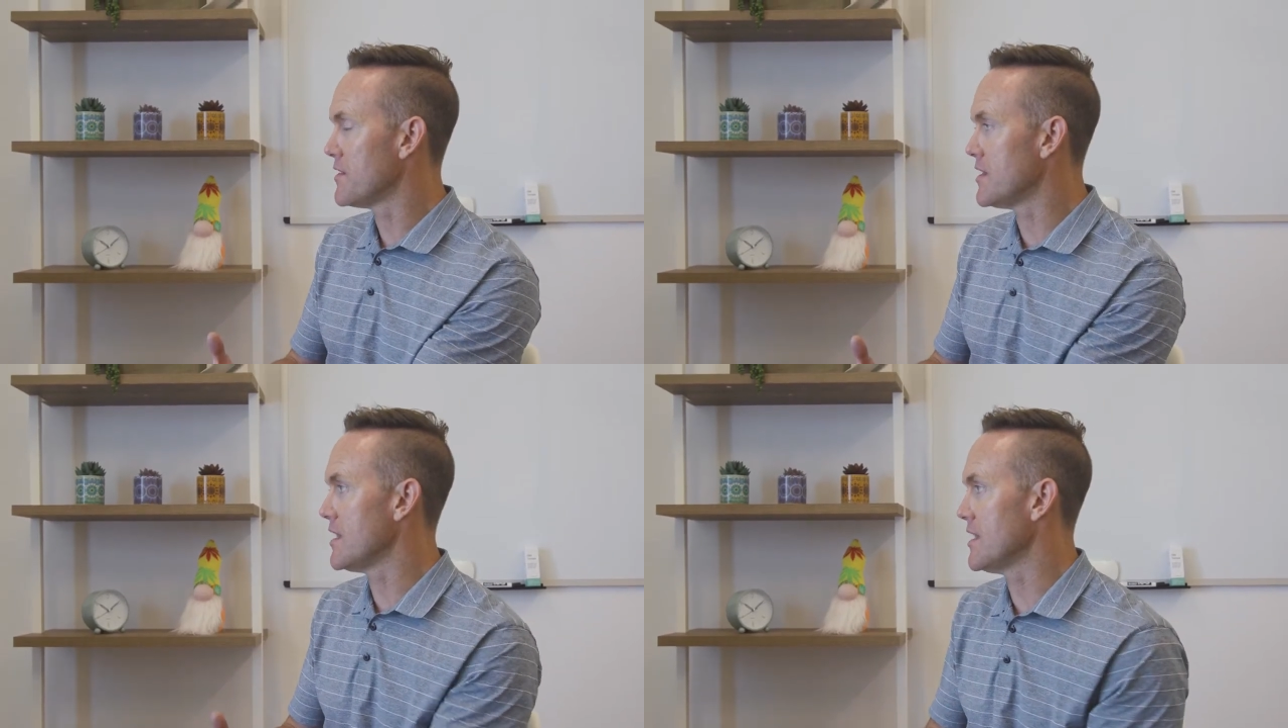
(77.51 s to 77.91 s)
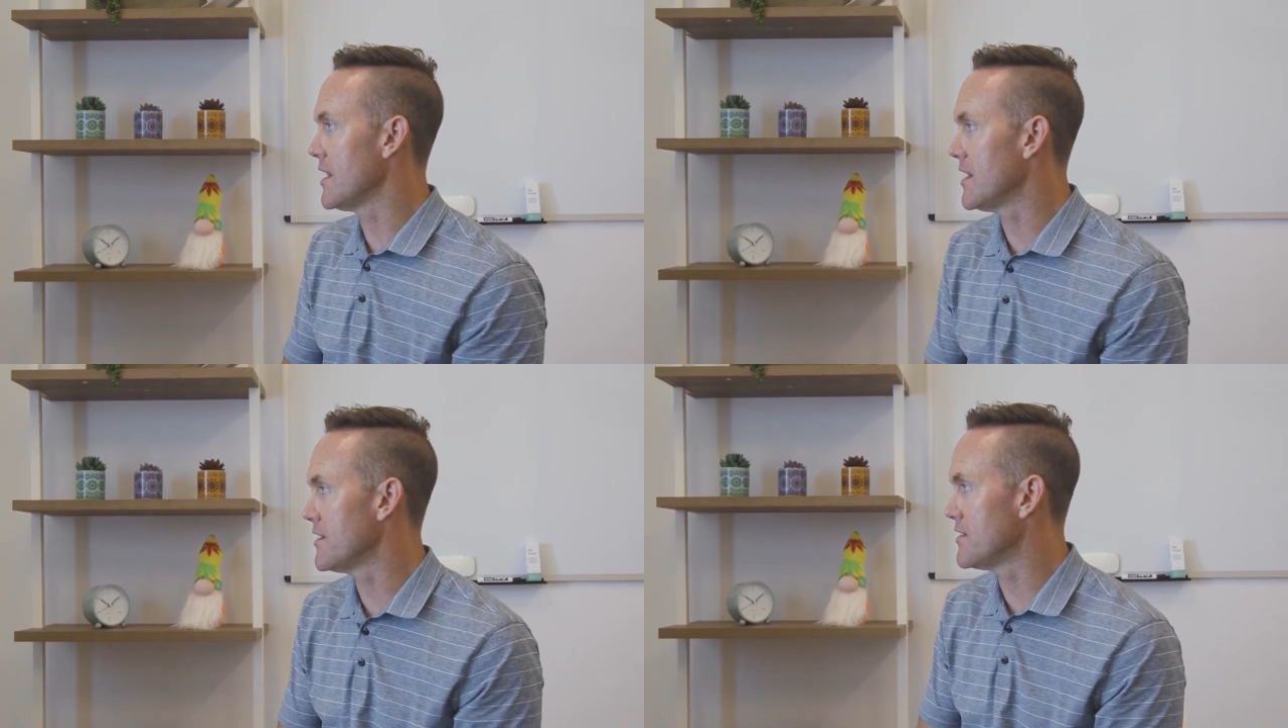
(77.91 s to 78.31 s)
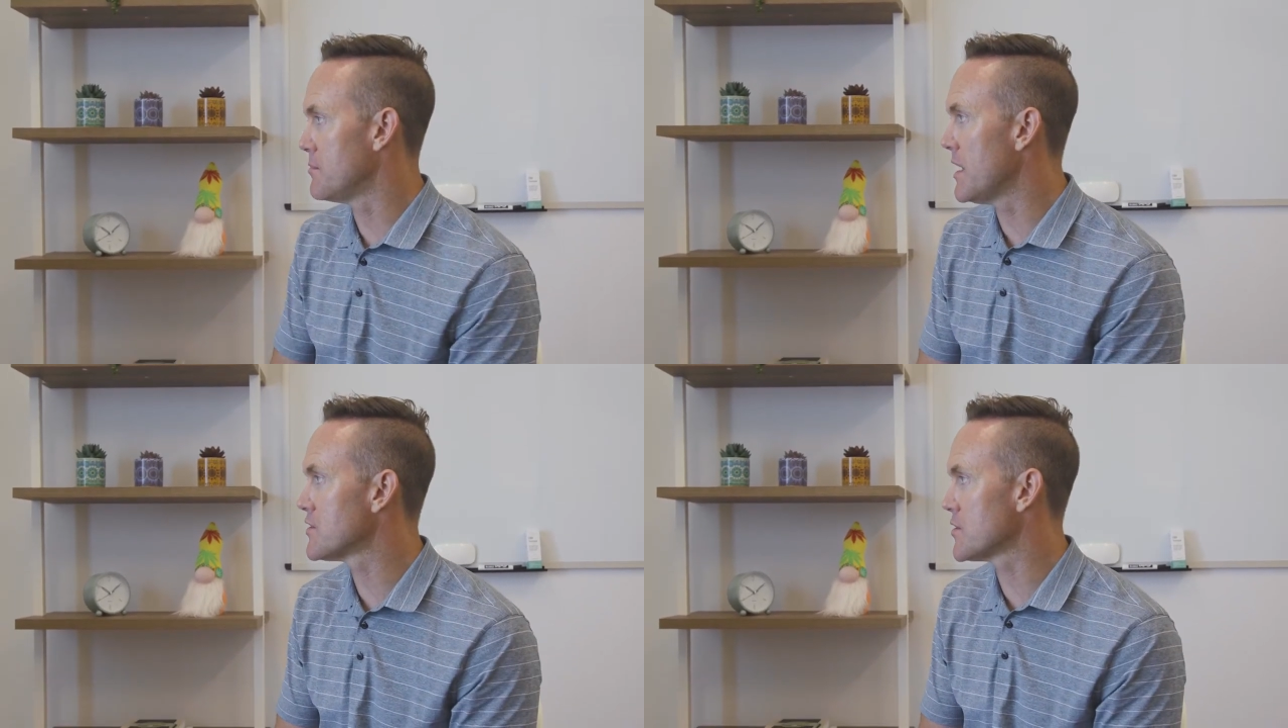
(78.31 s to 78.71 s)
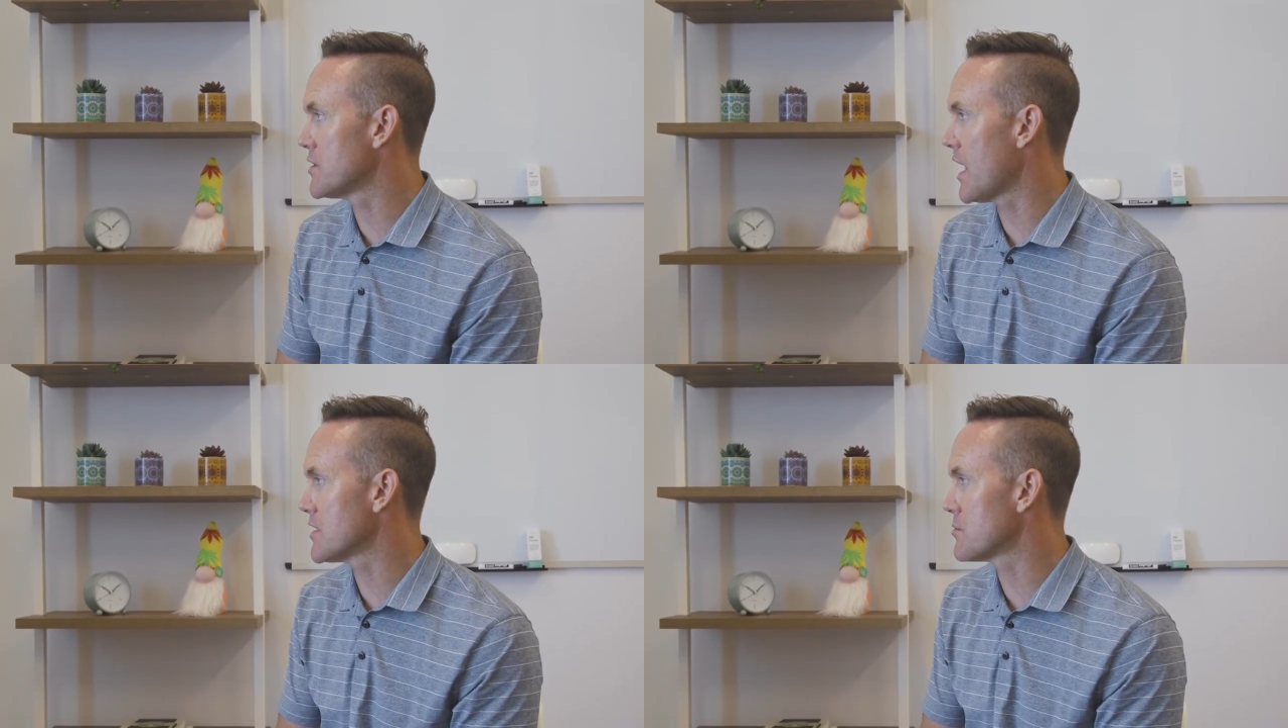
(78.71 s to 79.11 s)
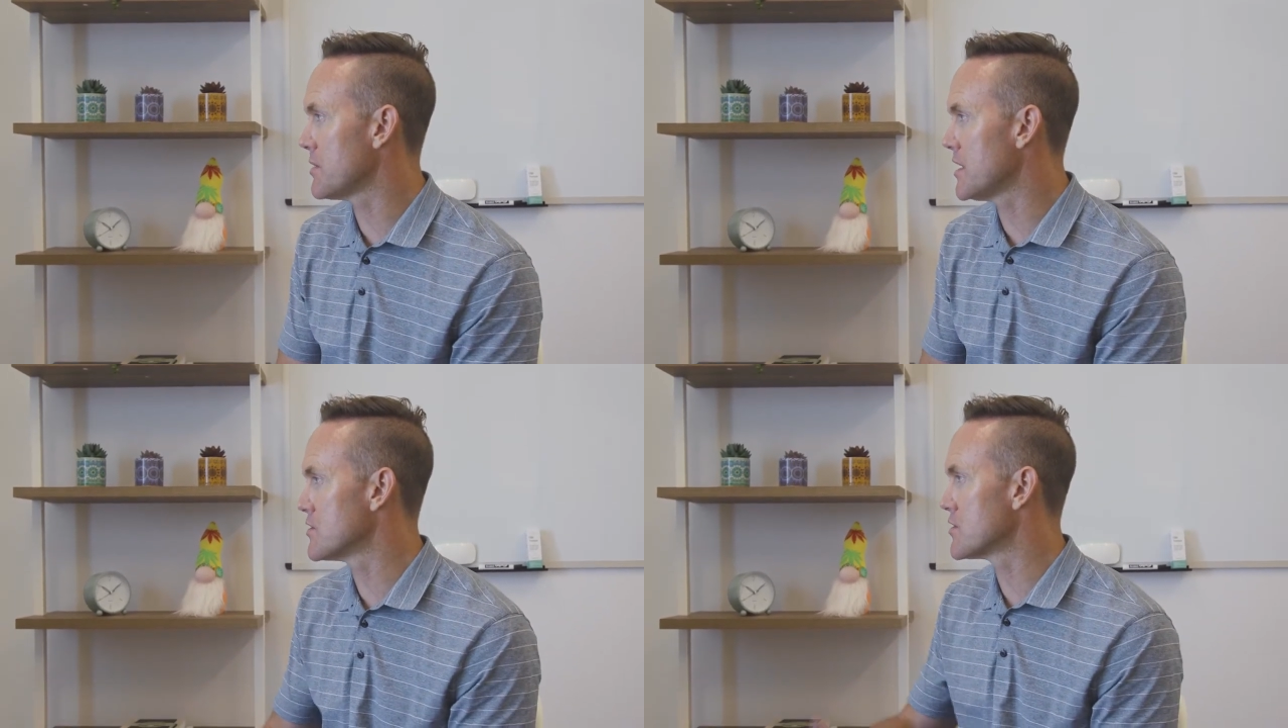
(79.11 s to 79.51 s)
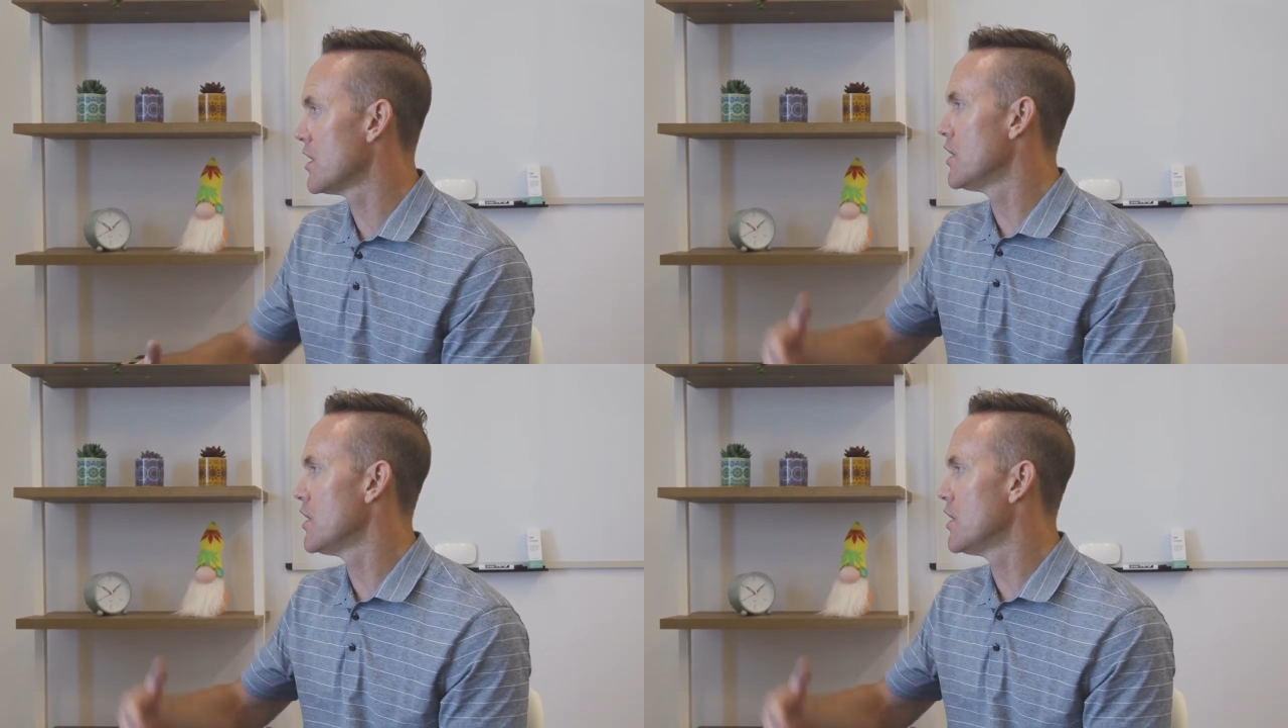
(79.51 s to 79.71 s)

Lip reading: the benzodiazepines.